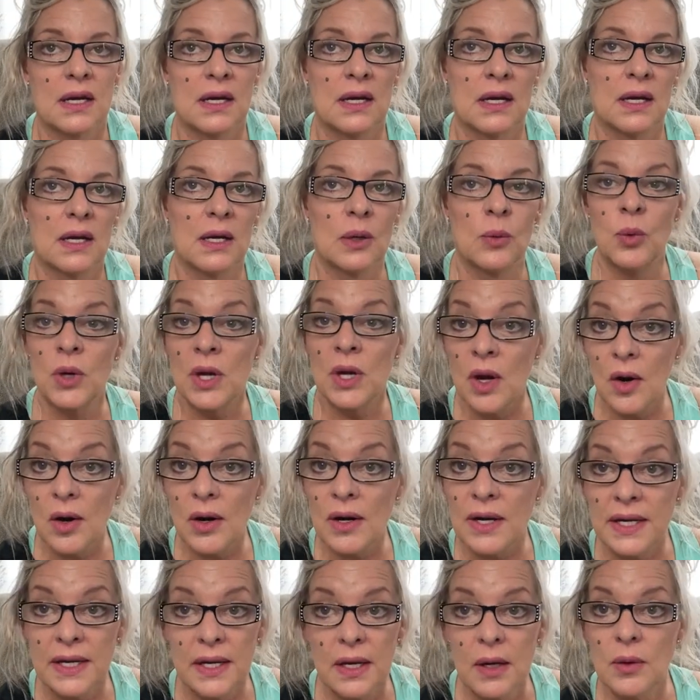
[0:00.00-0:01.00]
And we
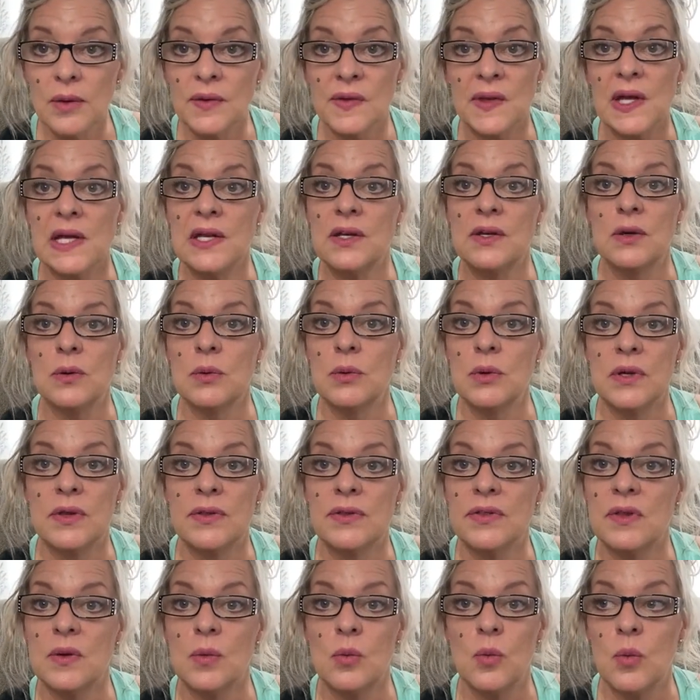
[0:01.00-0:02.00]
already know what they do with
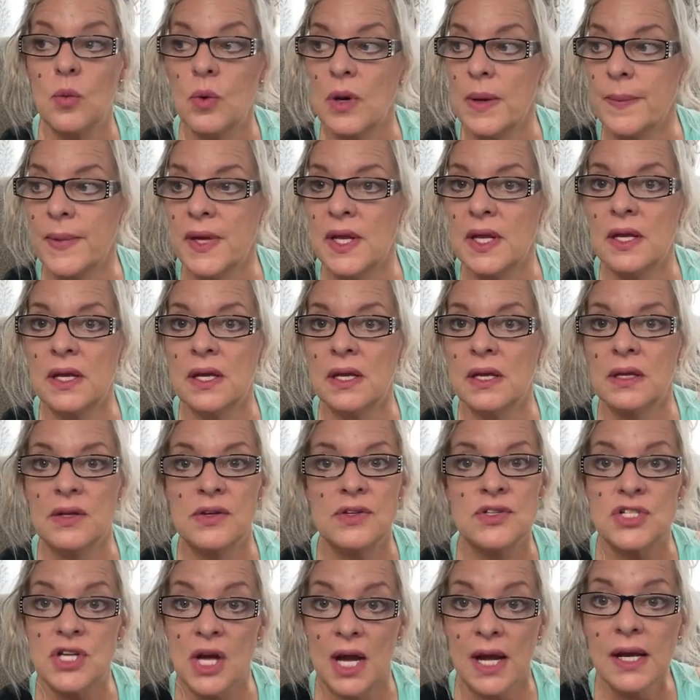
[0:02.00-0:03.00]
women in
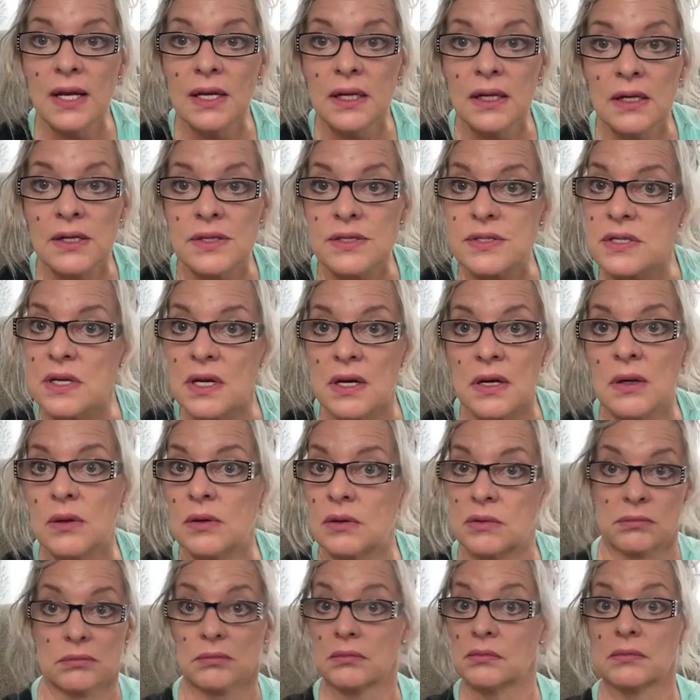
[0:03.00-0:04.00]
China,
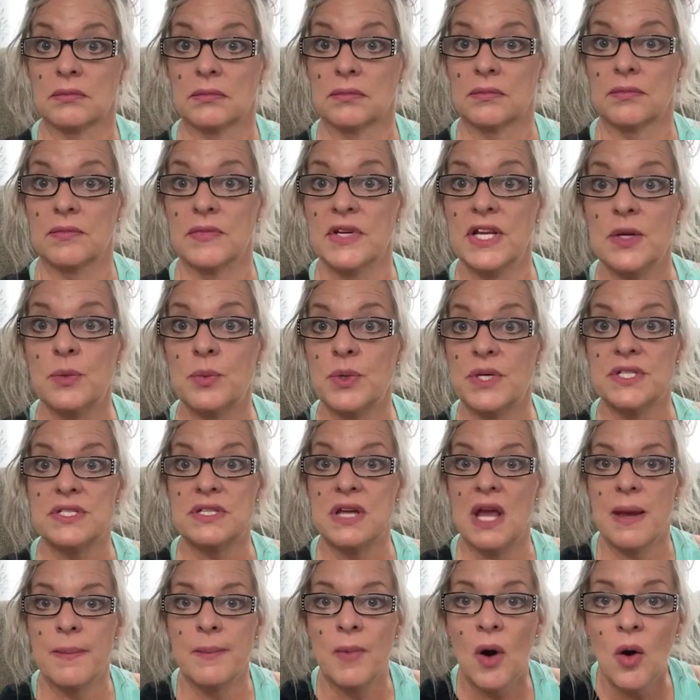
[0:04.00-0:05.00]
so need we
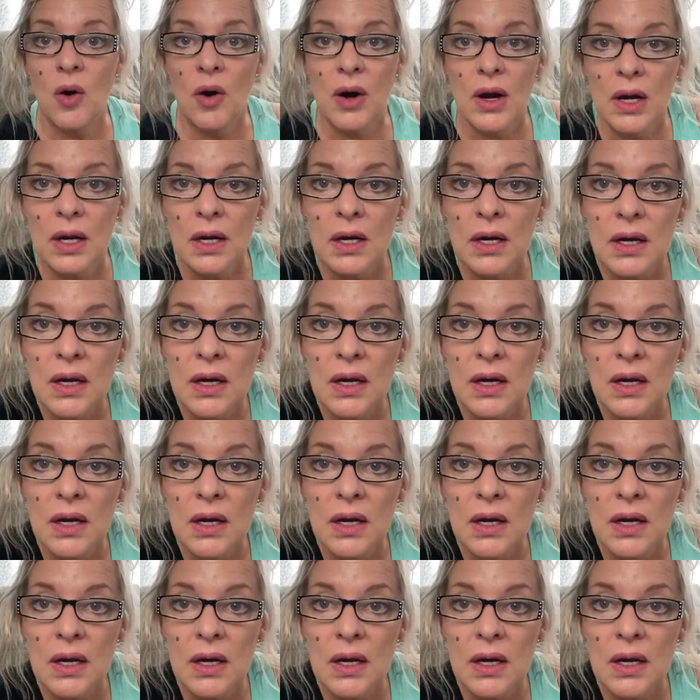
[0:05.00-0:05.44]
say more?